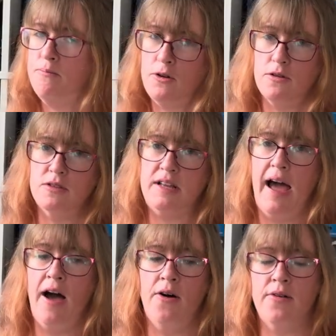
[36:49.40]
goes
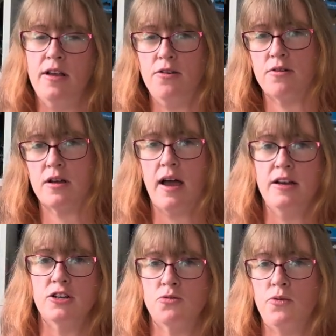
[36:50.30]
down and you can kind of
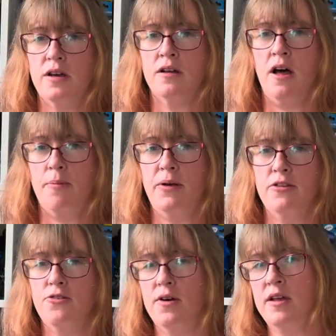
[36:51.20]
just wheel up
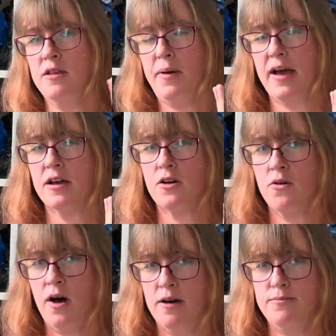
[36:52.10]
into it and the back can
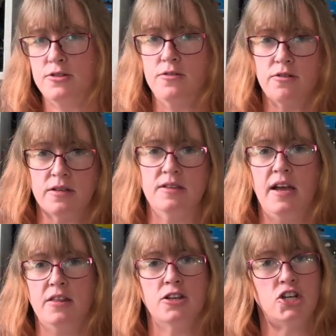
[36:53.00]
go up so you can stay
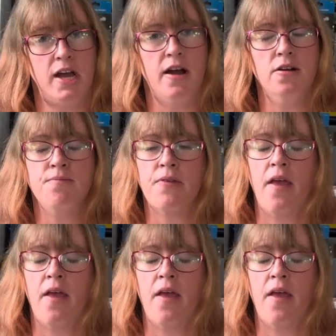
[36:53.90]
in the chair.